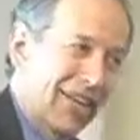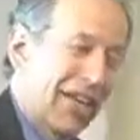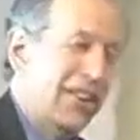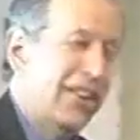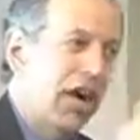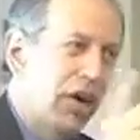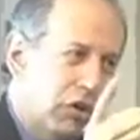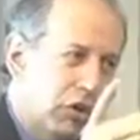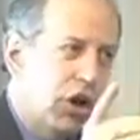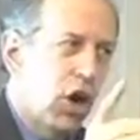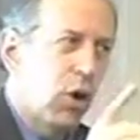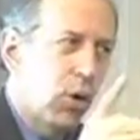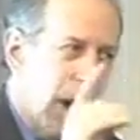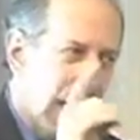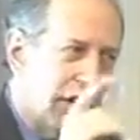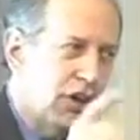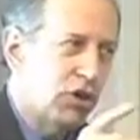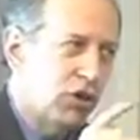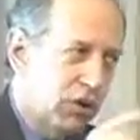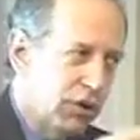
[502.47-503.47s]
They'll know
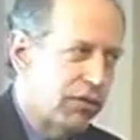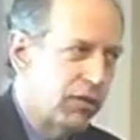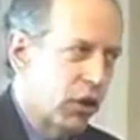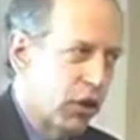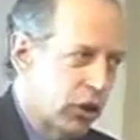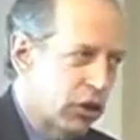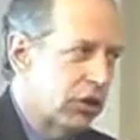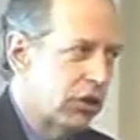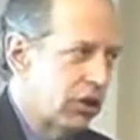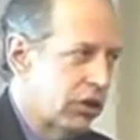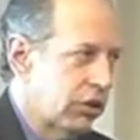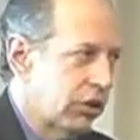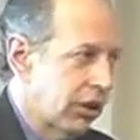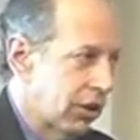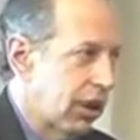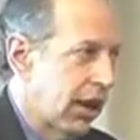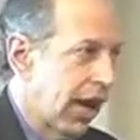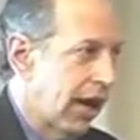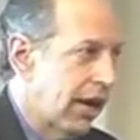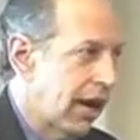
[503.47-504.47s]
how to do the vertical
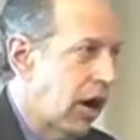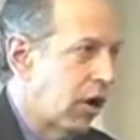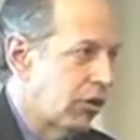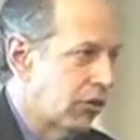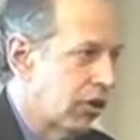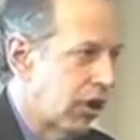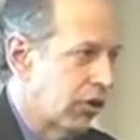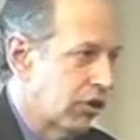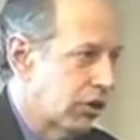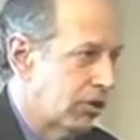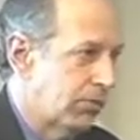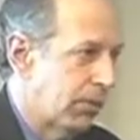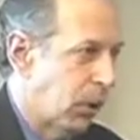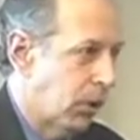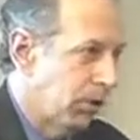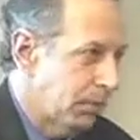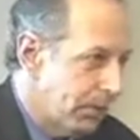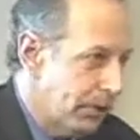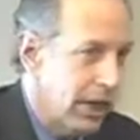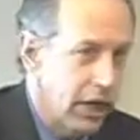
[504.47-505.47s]
and horizontal
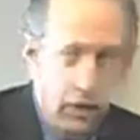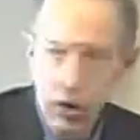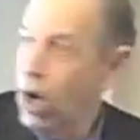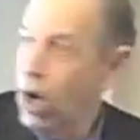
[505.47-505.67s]
component, but they'll